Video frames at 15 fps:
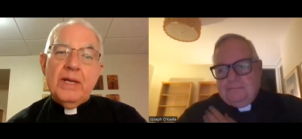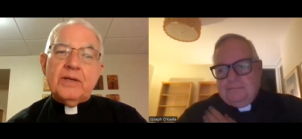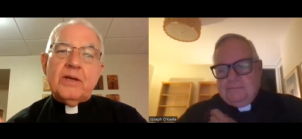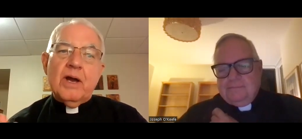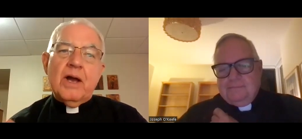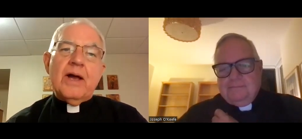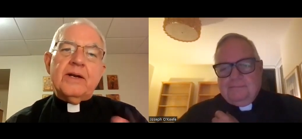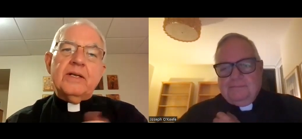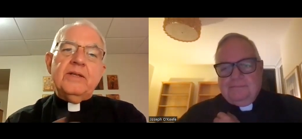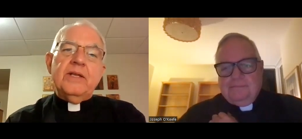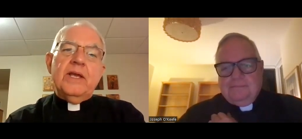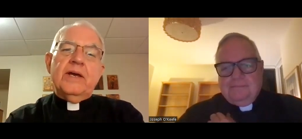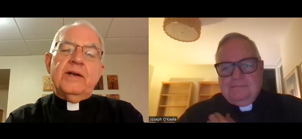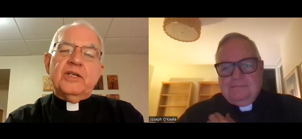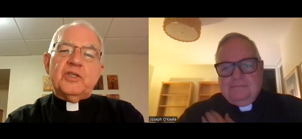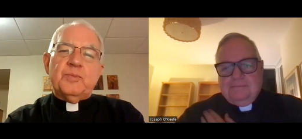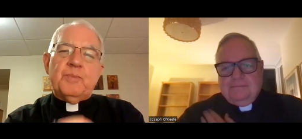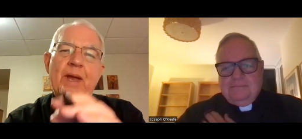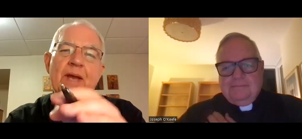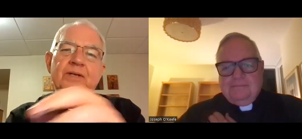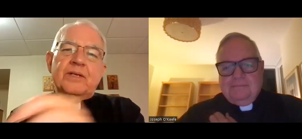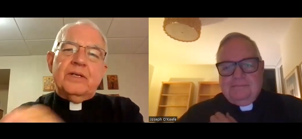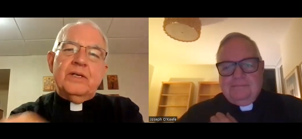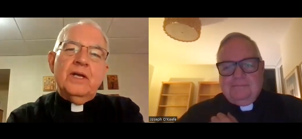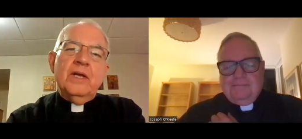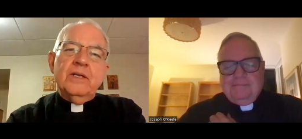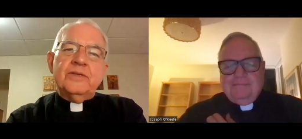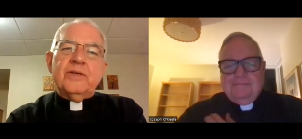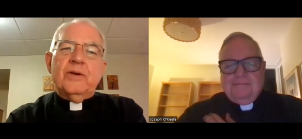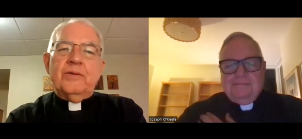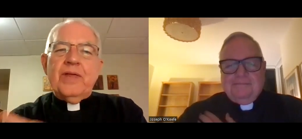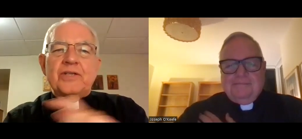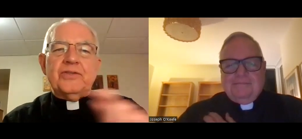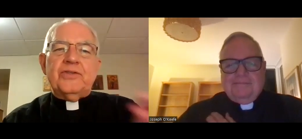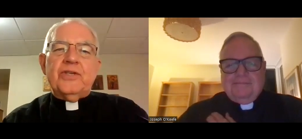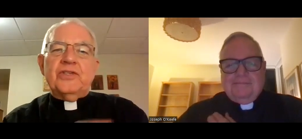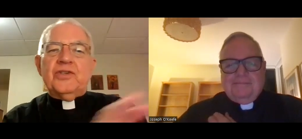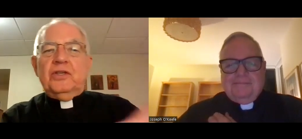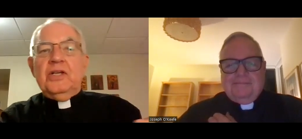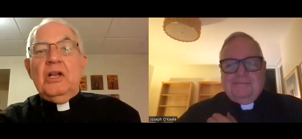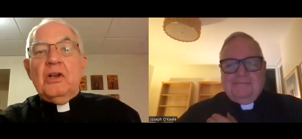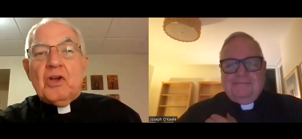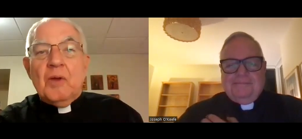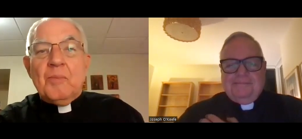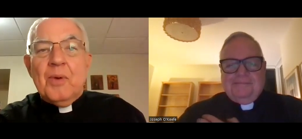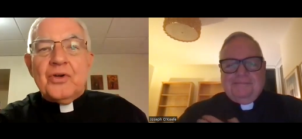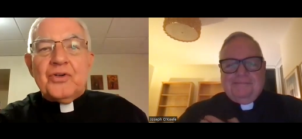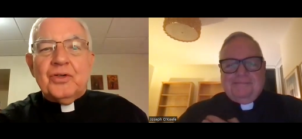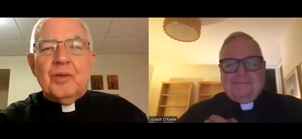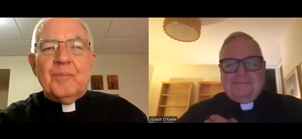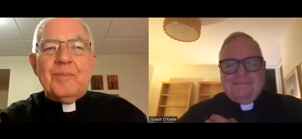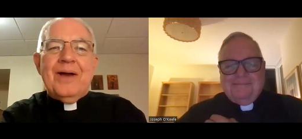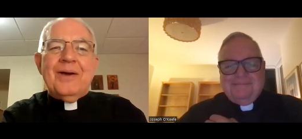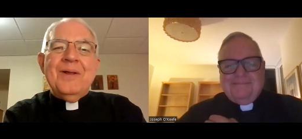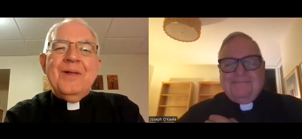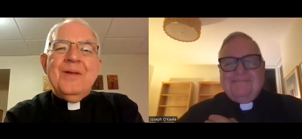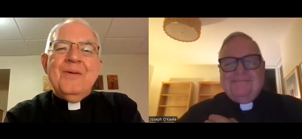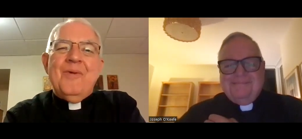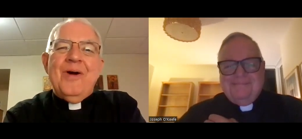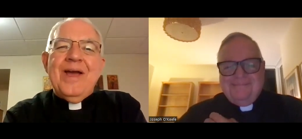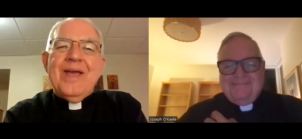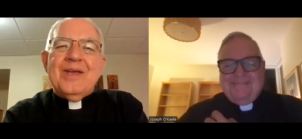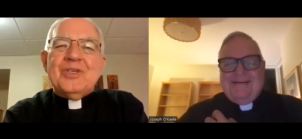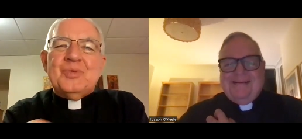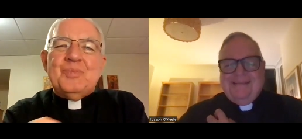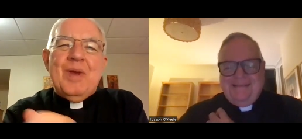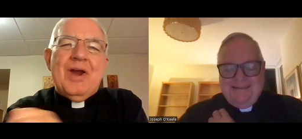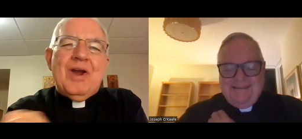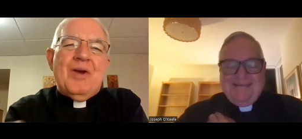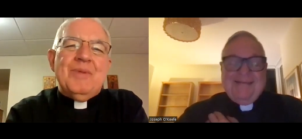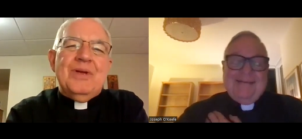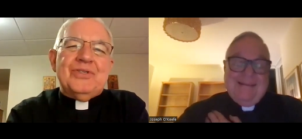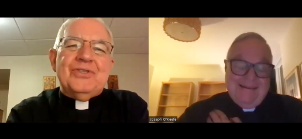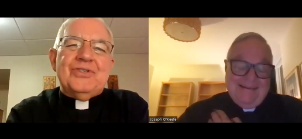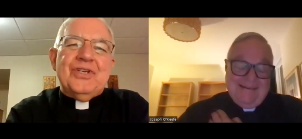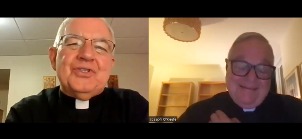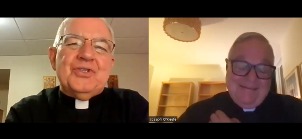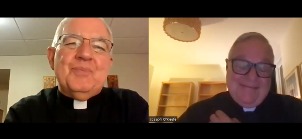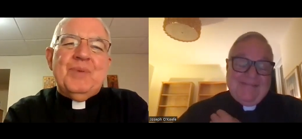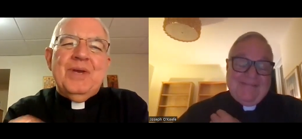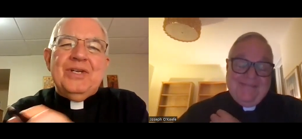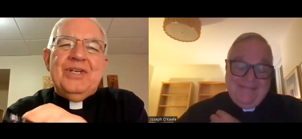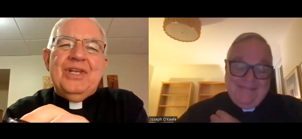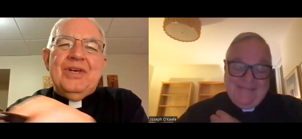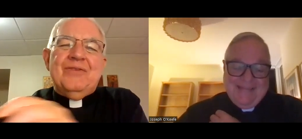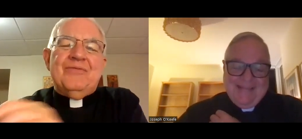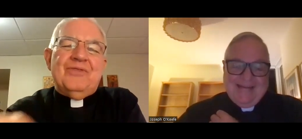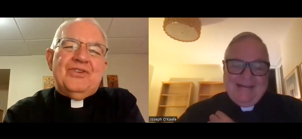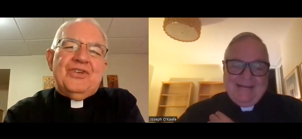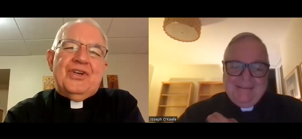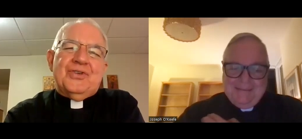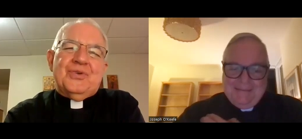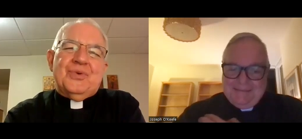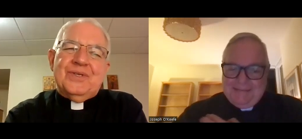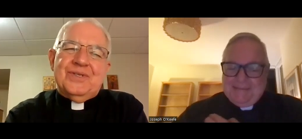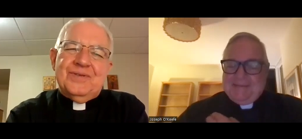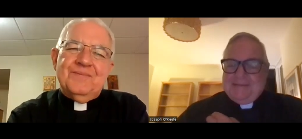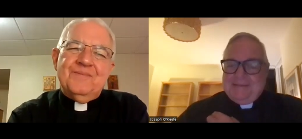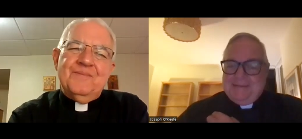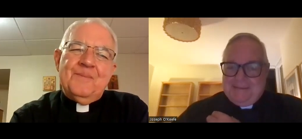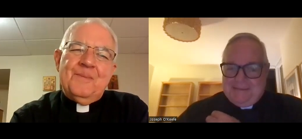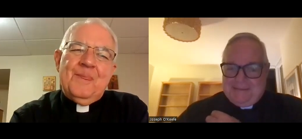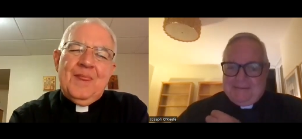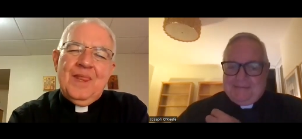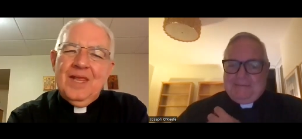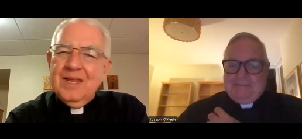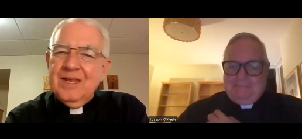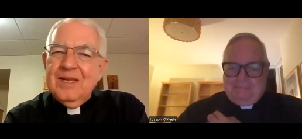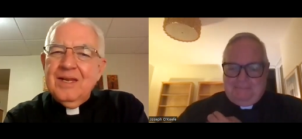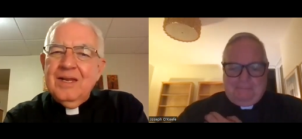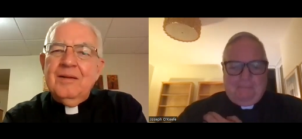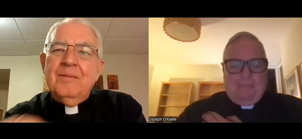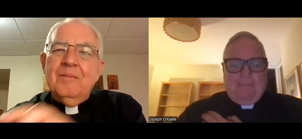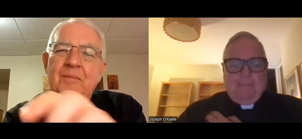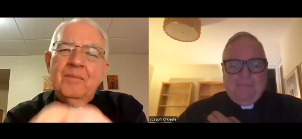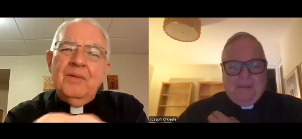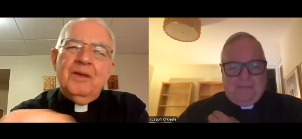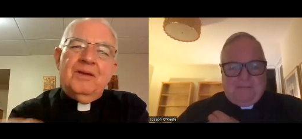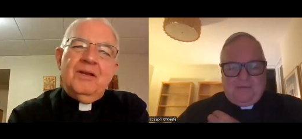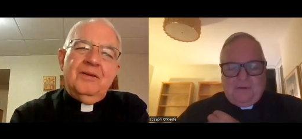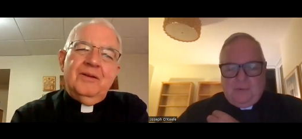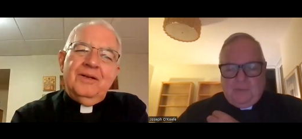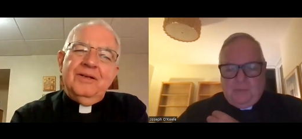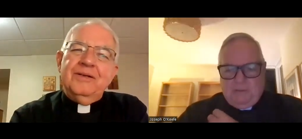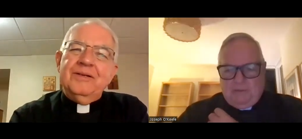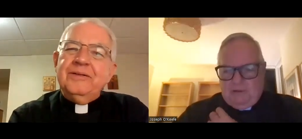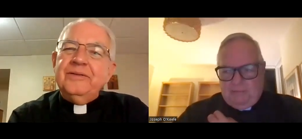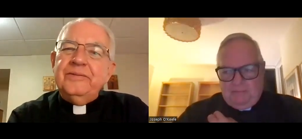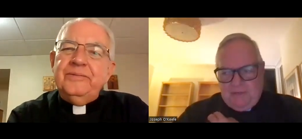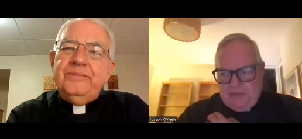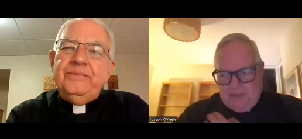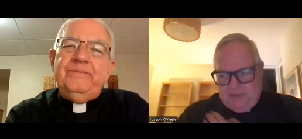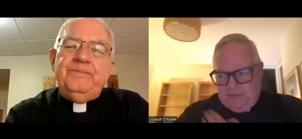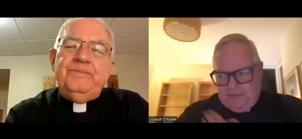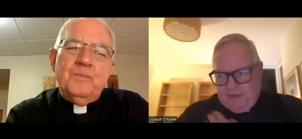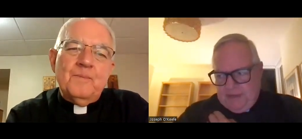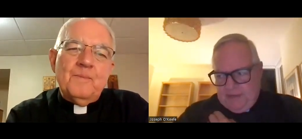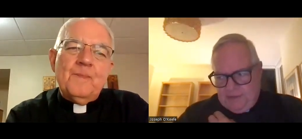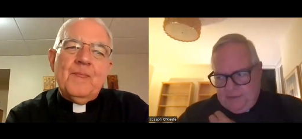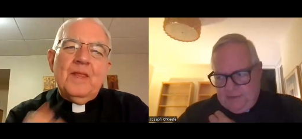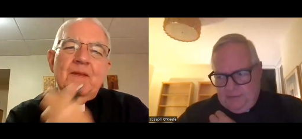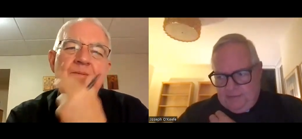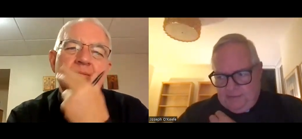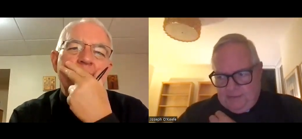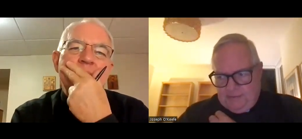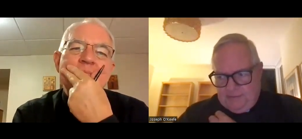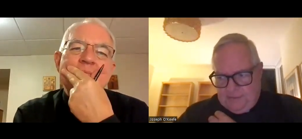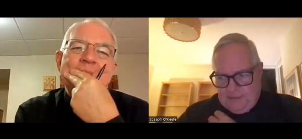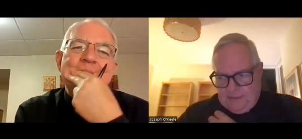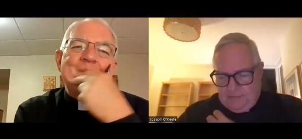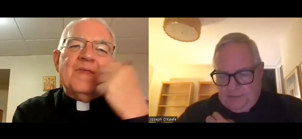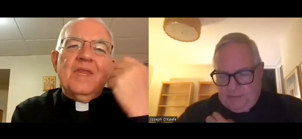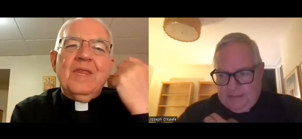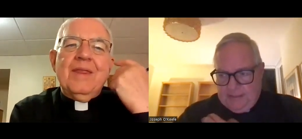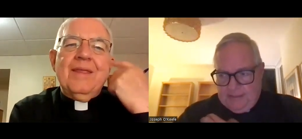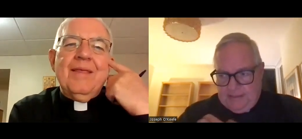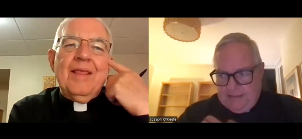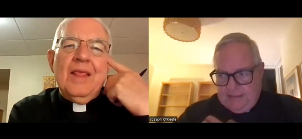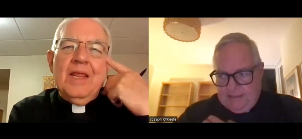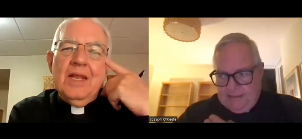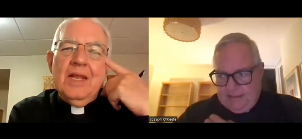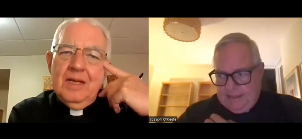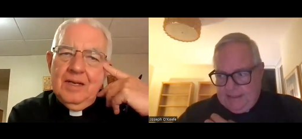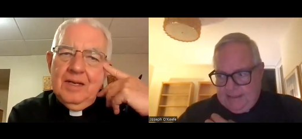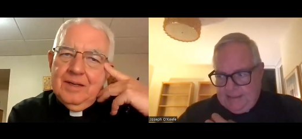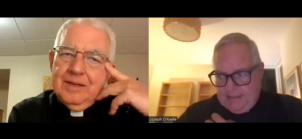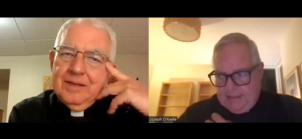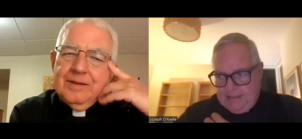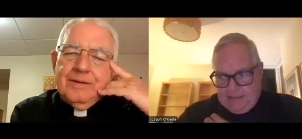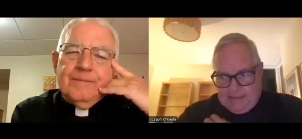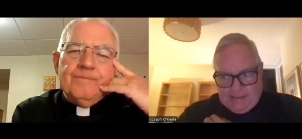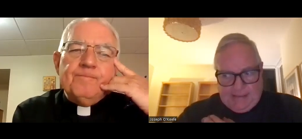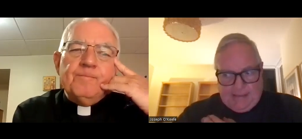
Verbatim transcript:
Speaker 1: meet God in the unexpected? So that's just a little commercial about why experiments are such a big deal for
Speaker 2: Jesuits. And so we were at mission stations in central India and then